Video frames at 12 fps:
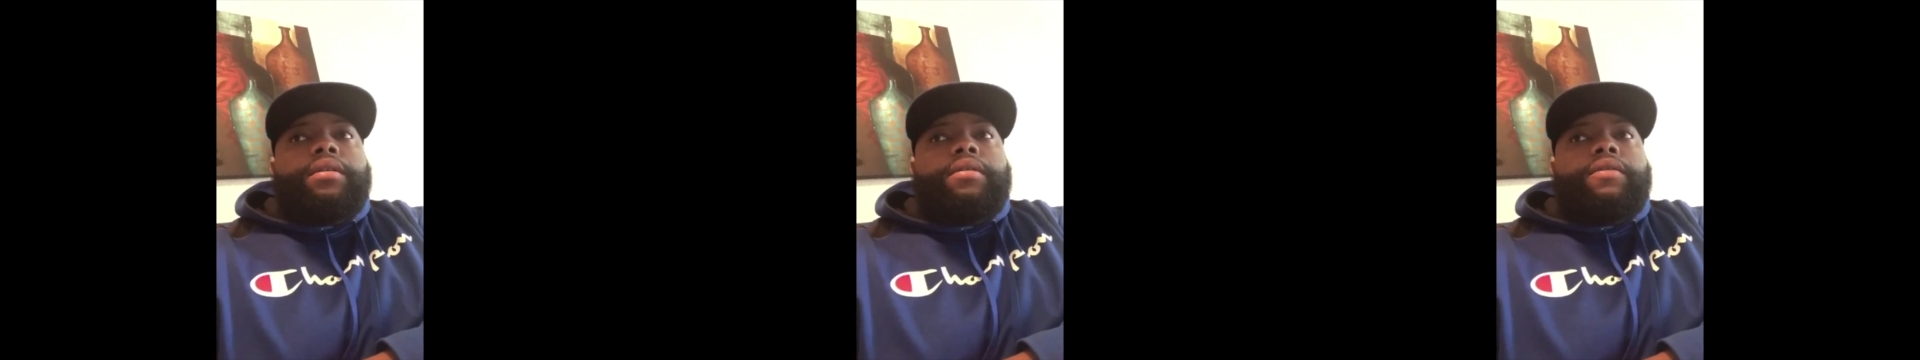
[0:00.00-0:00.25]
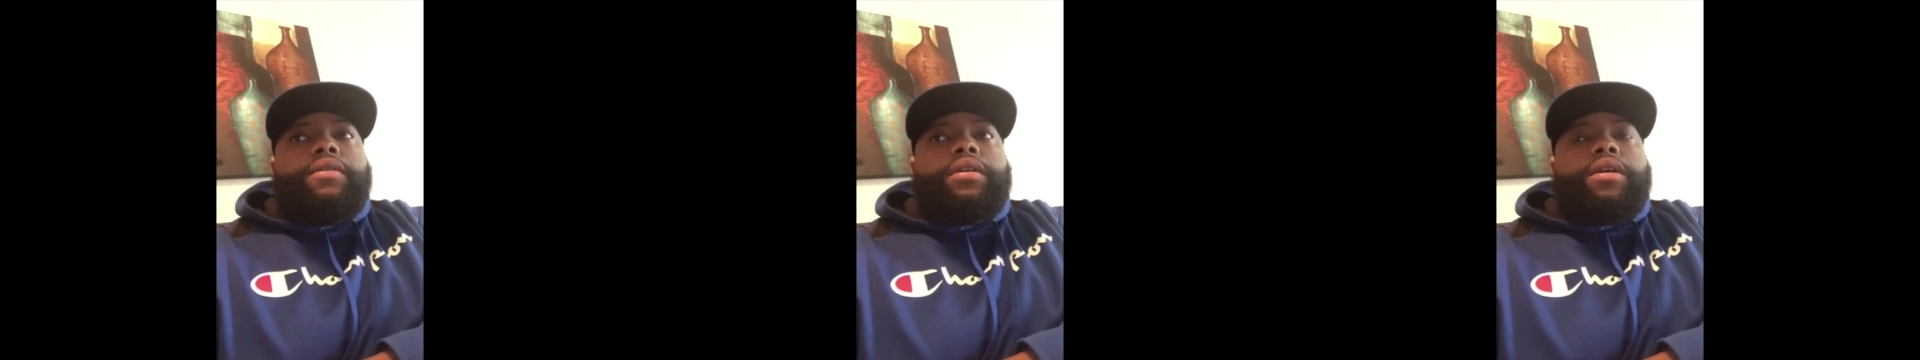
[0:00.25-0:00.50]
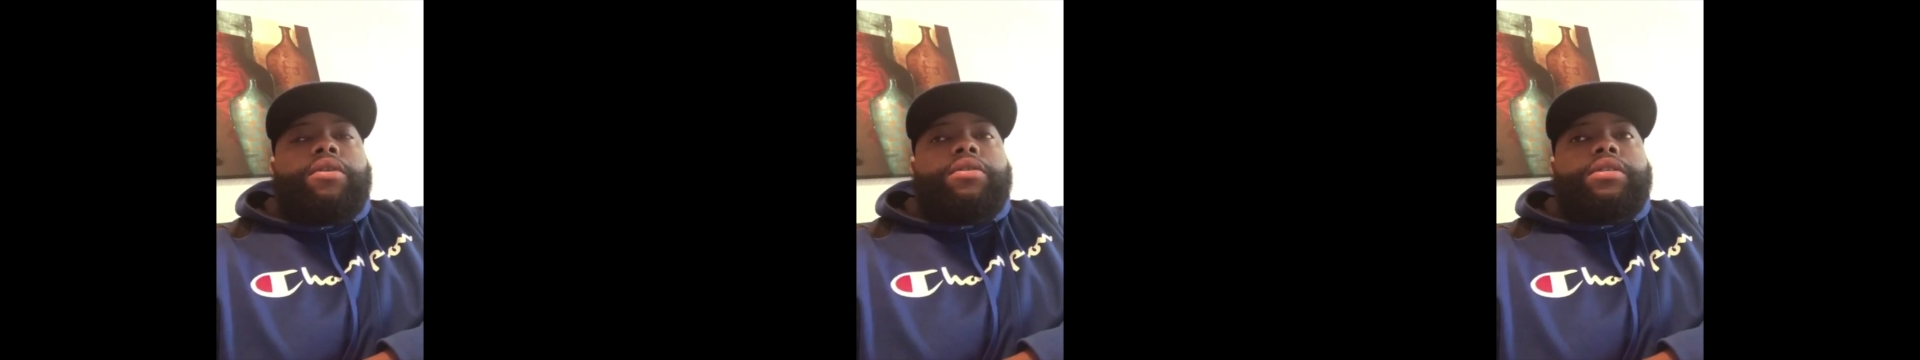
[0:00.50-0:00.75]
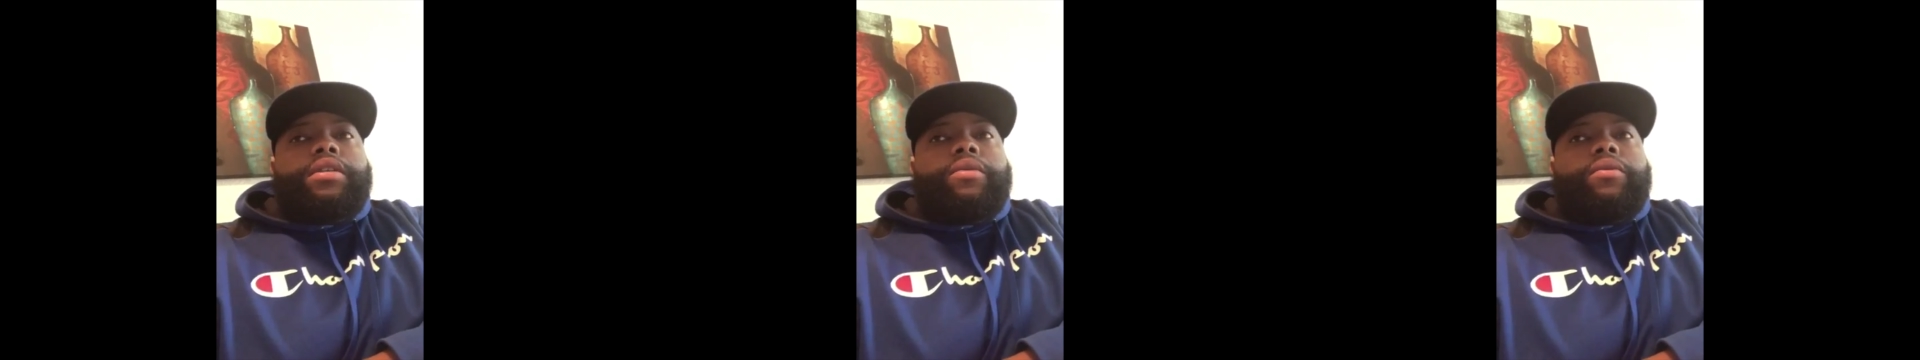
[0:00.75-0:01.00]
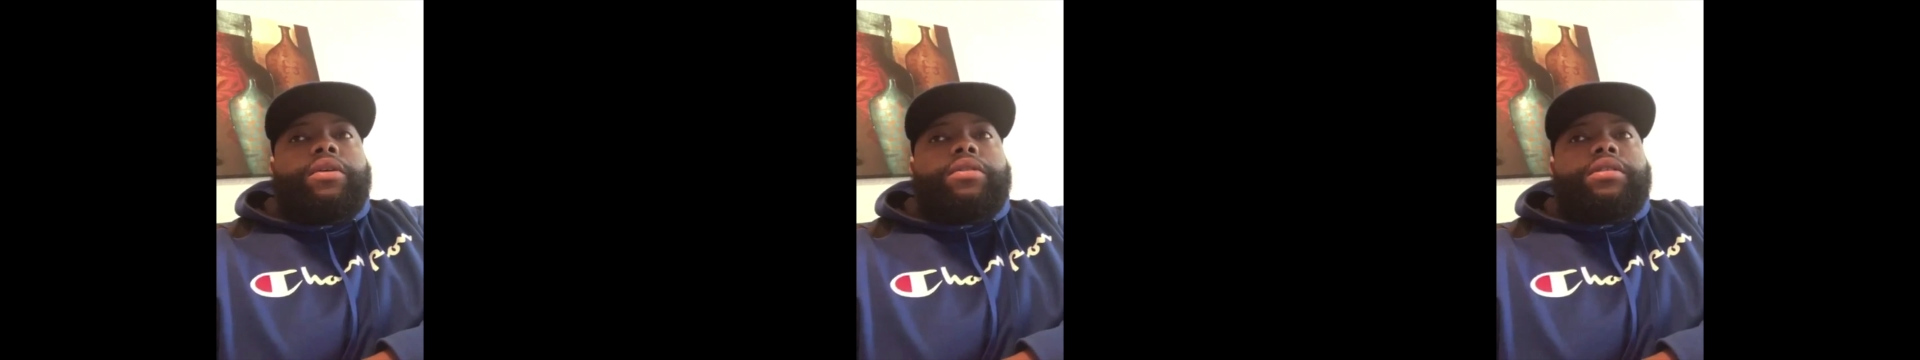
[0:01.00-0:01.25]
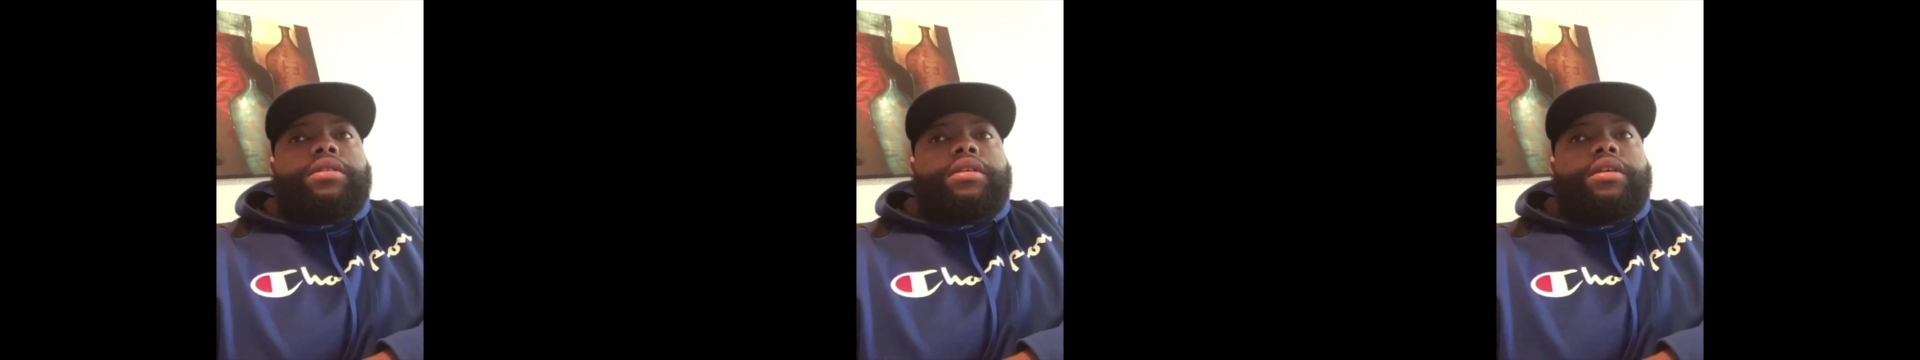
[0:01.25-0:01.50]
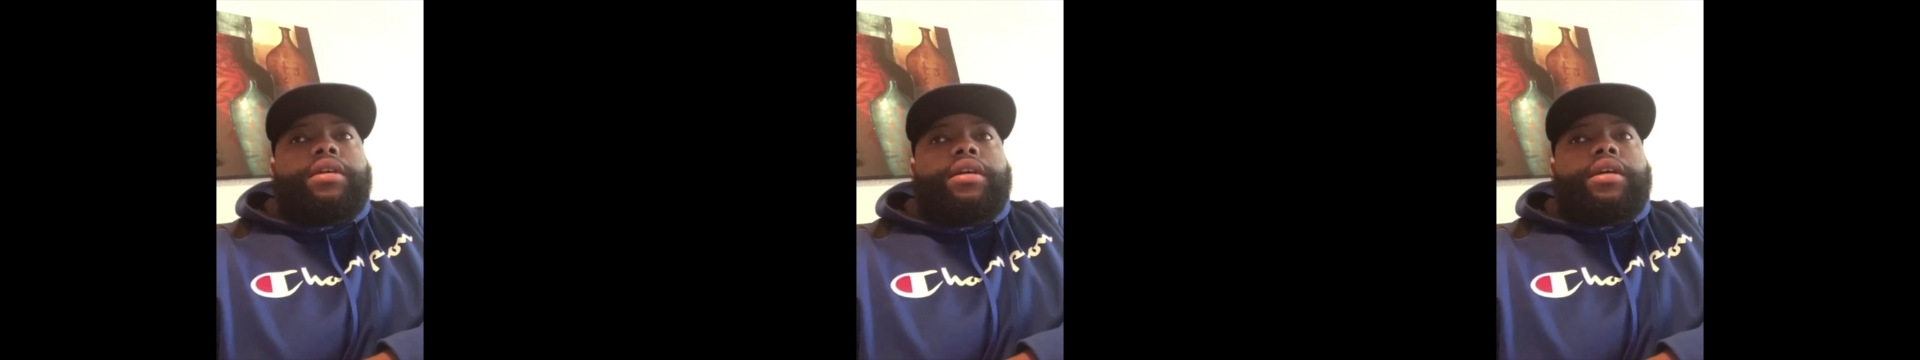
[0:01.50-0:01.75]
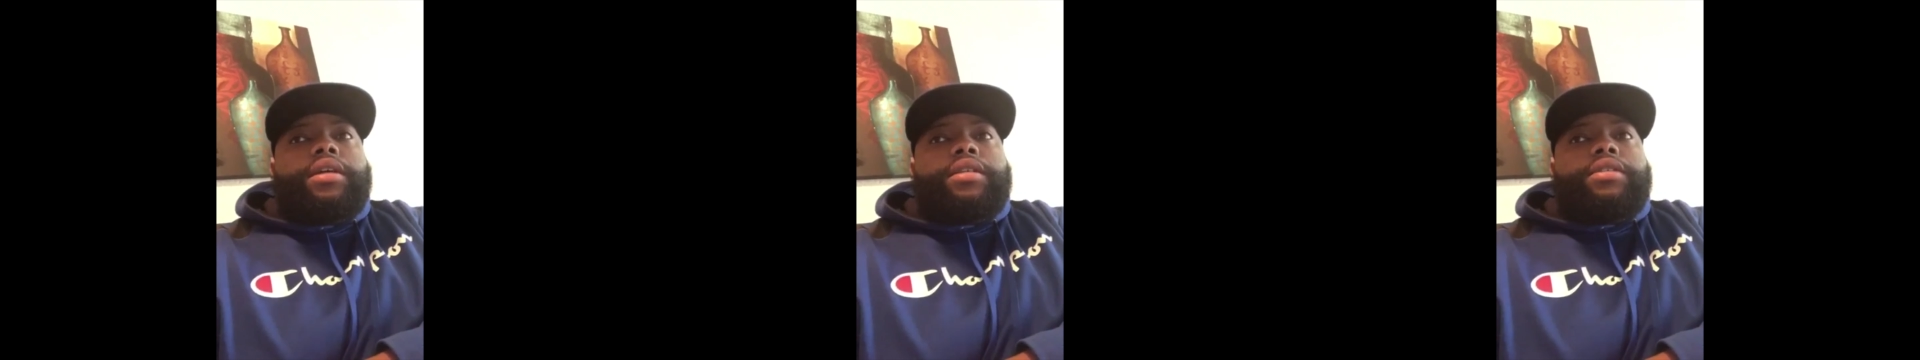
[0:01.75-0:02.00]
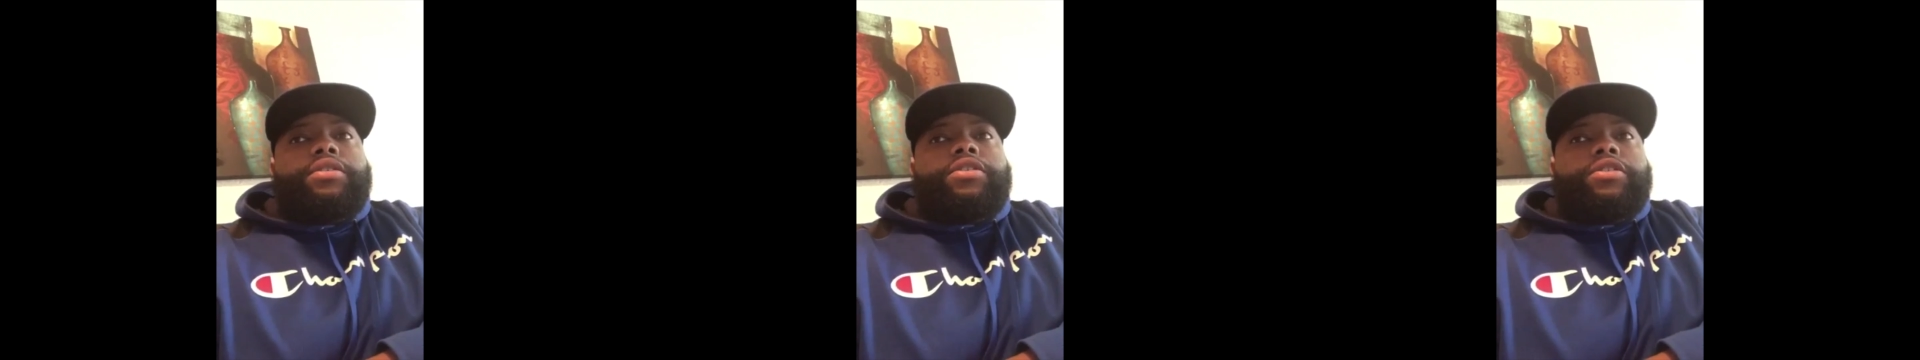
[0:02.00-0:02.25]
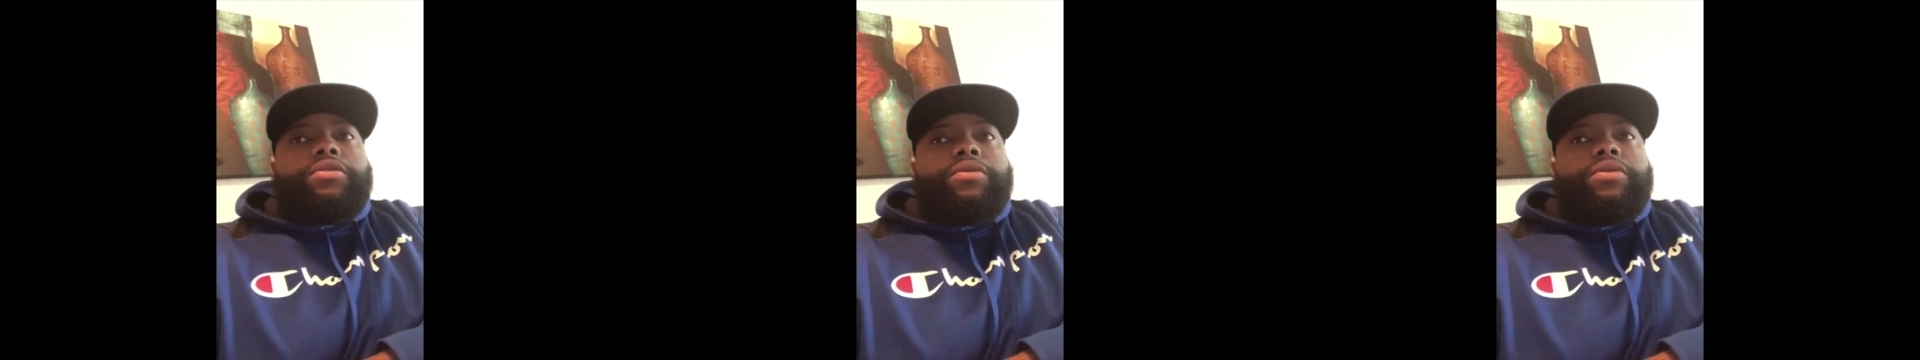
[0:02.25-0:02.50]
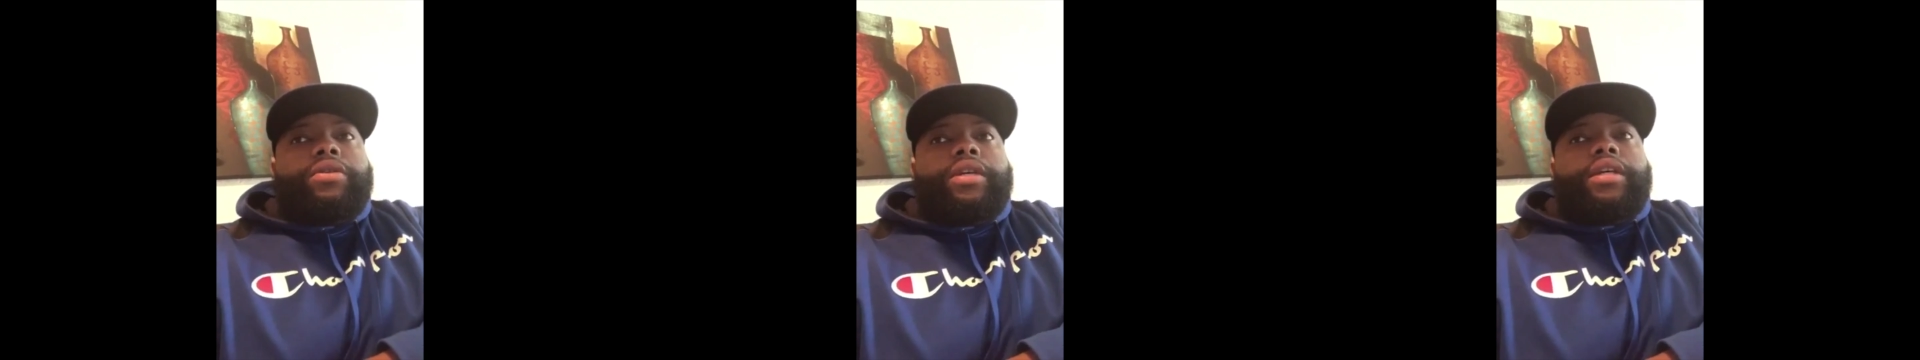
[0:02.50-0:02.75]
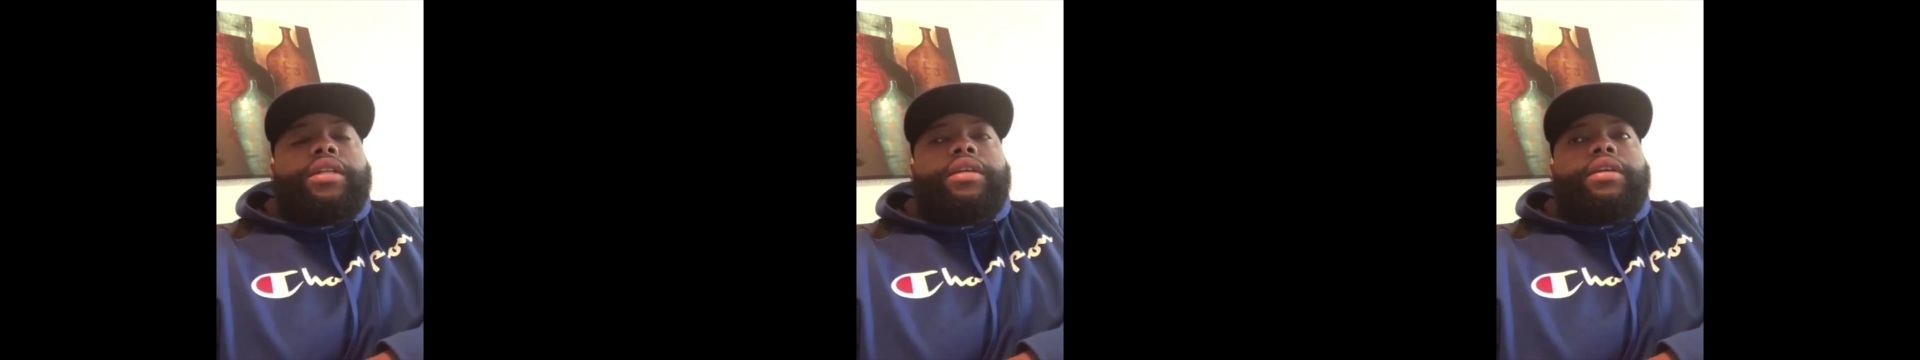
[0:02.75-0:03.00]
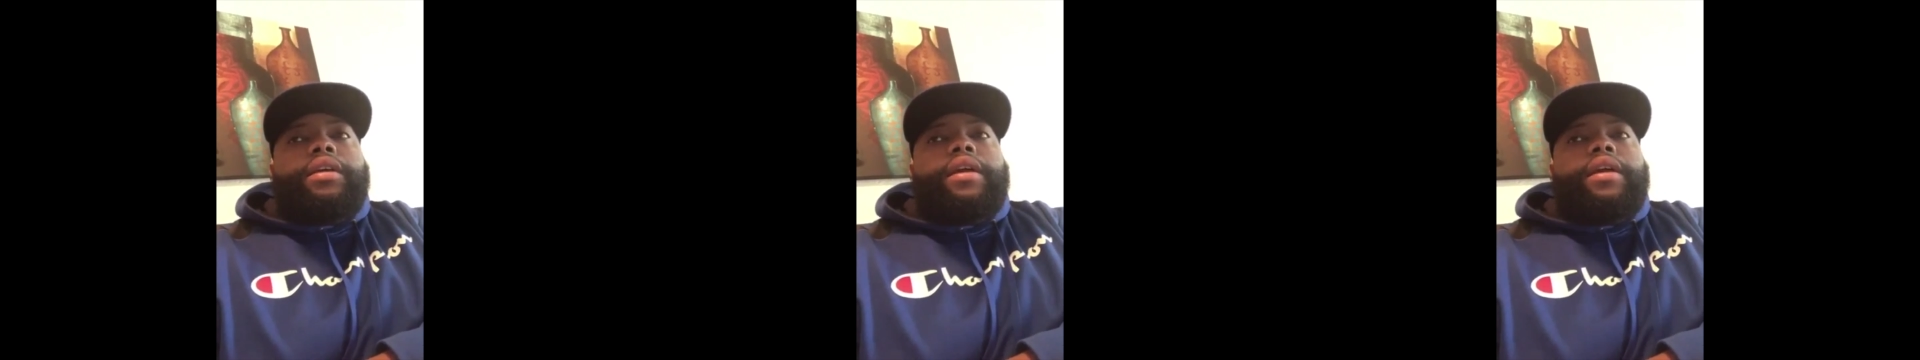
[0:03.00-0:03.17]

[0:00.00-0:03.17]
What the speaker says: for a culture that wants us destroyed